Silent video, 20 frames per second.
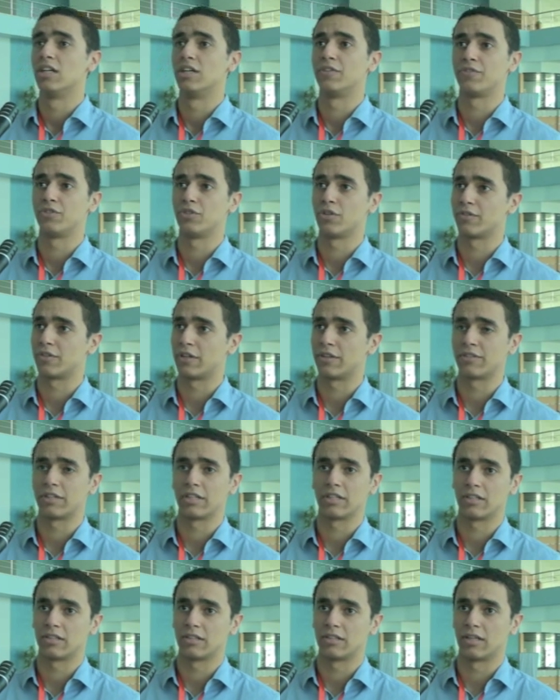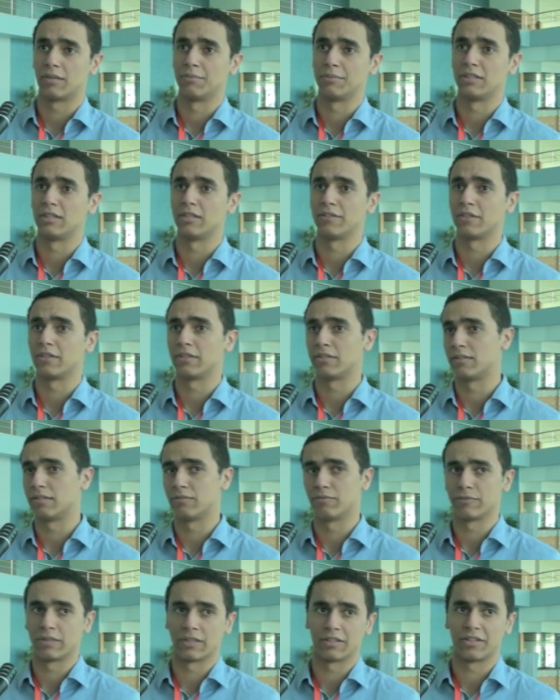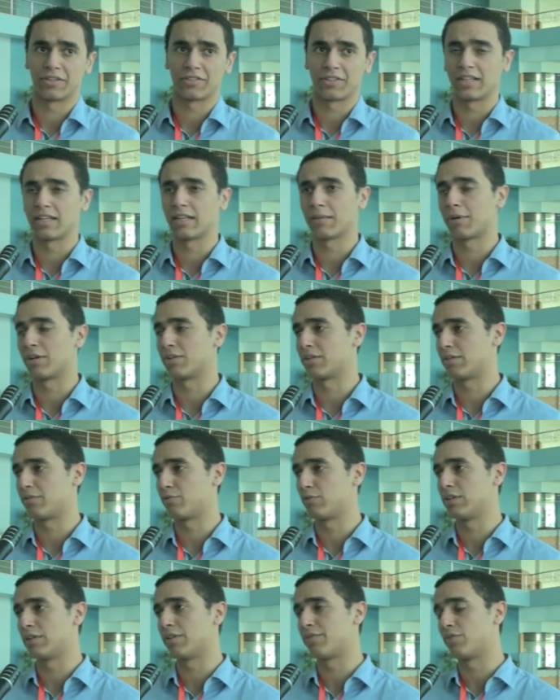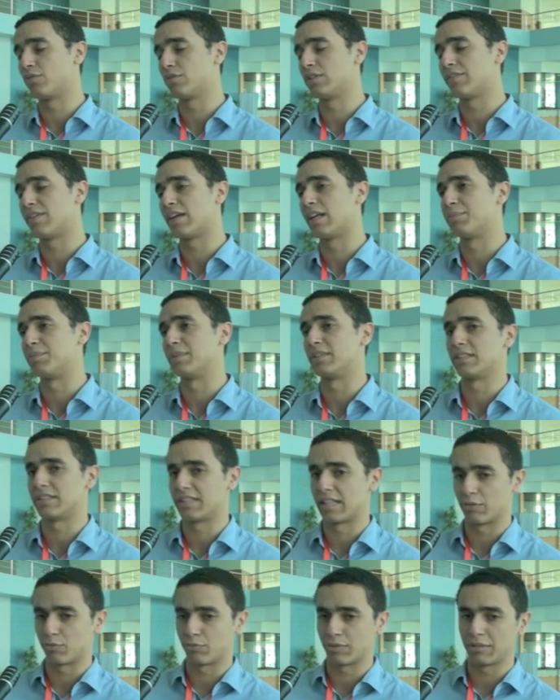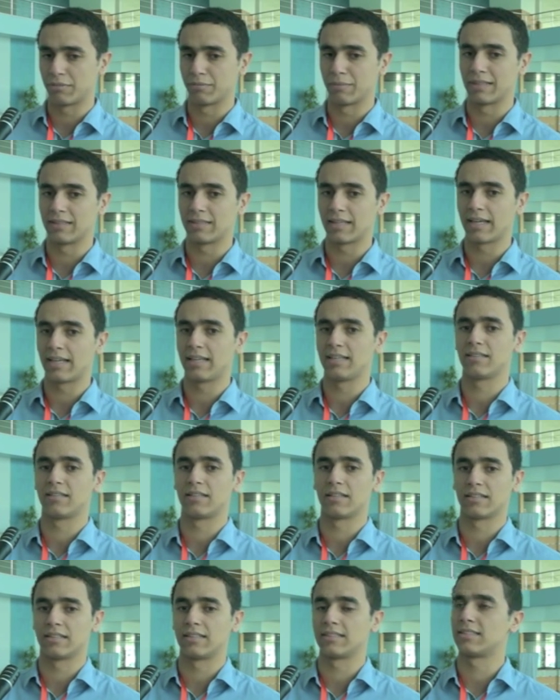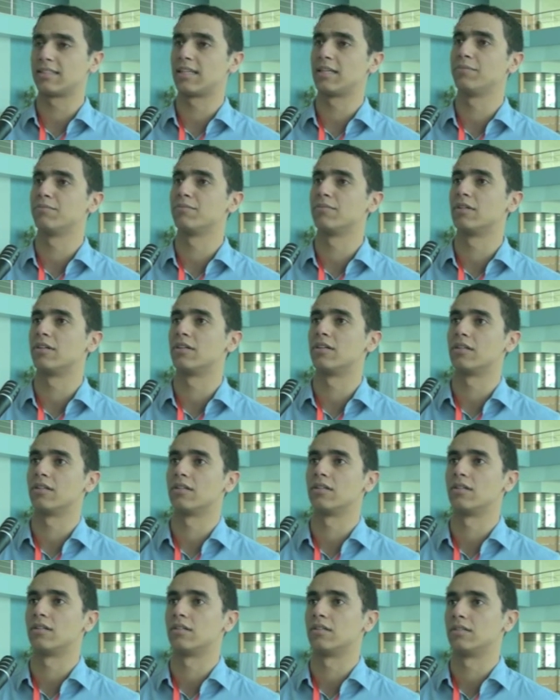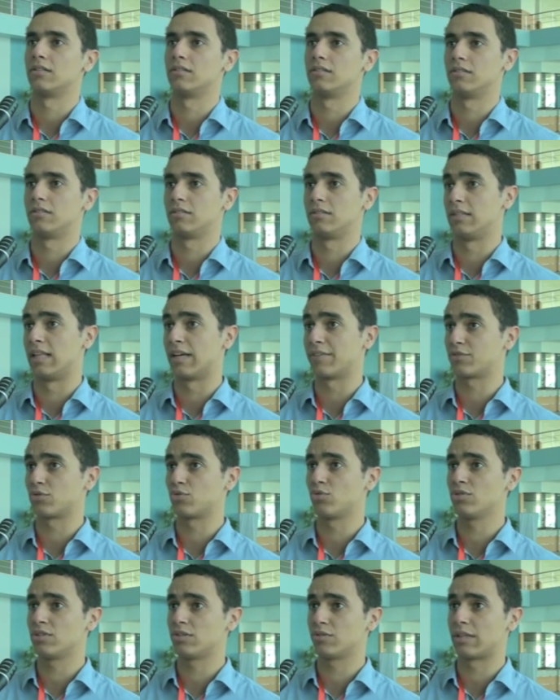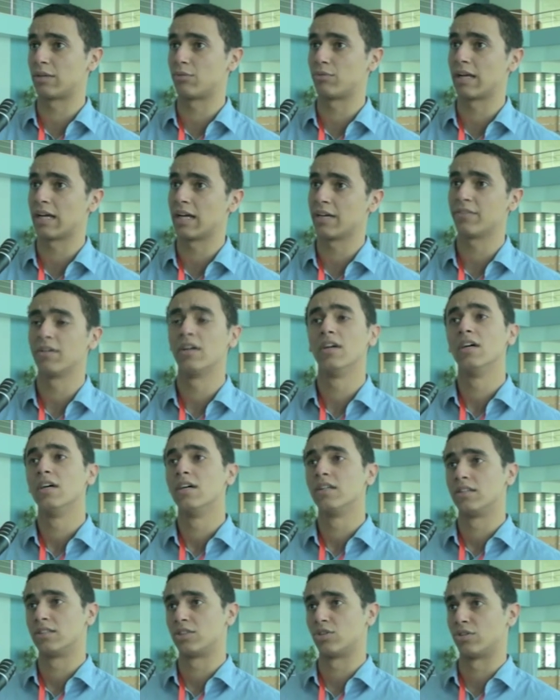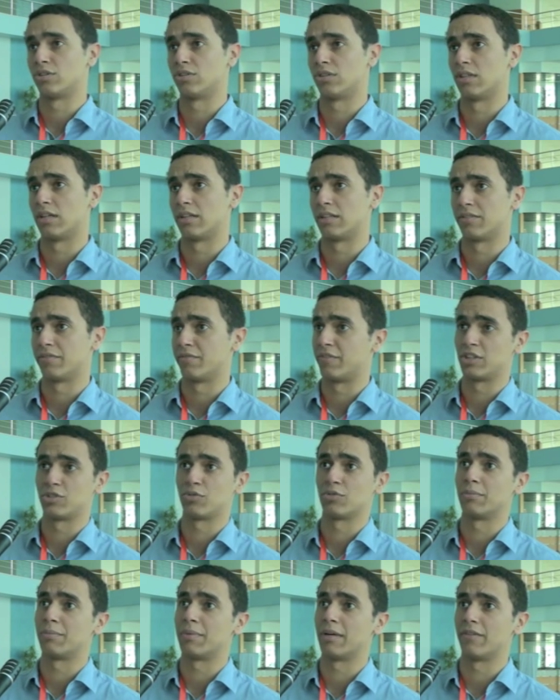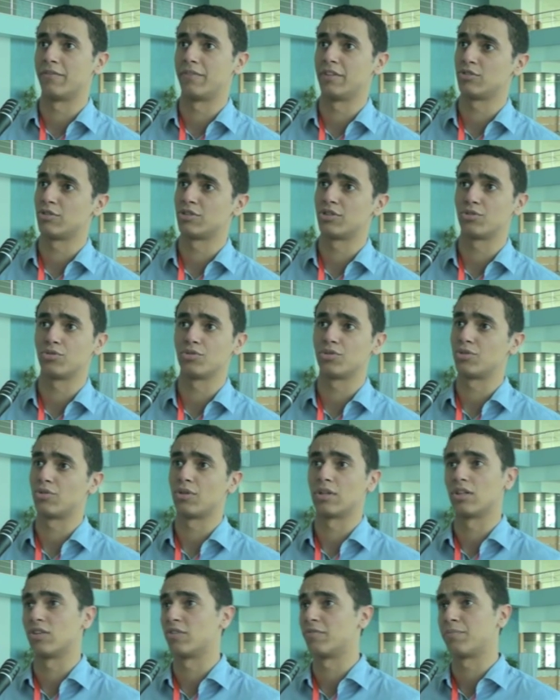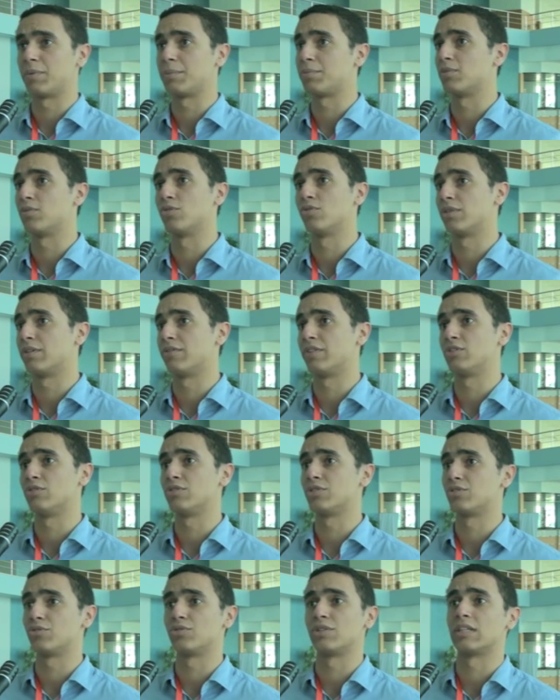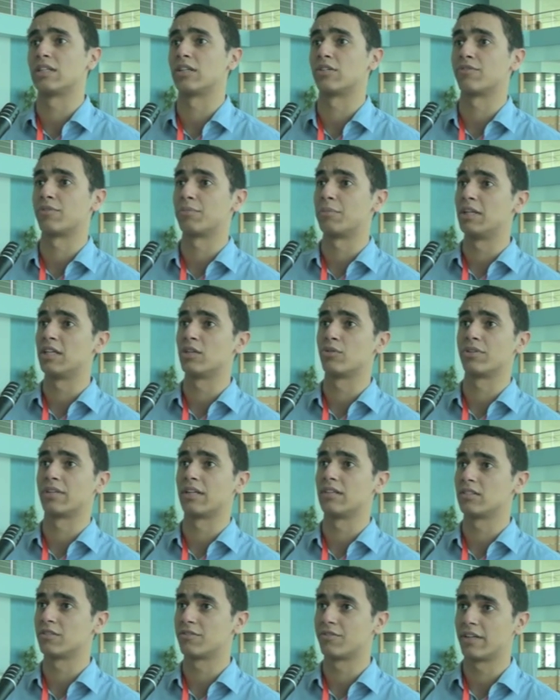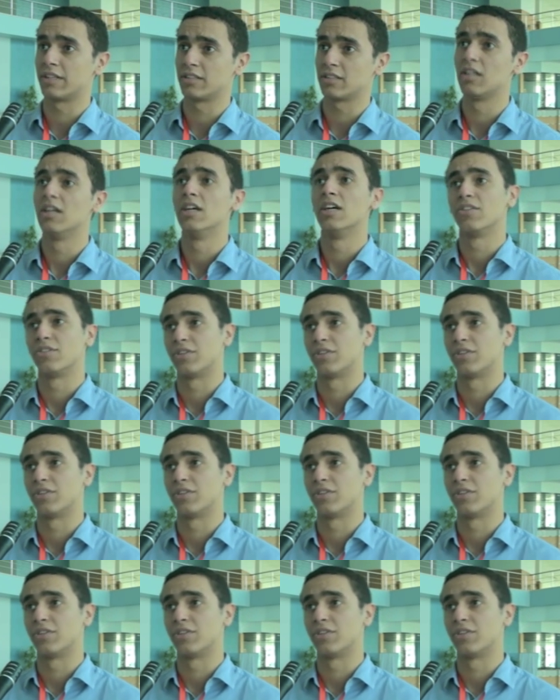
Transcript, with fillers: If you have ever, I mean, it, the, the thing about the the phone development is that we maintain the the same. Uh, dev tools that we have. So uh, Visual uh, Visual Studio, a lot of people know the Visual Studio and are familiar with the interface.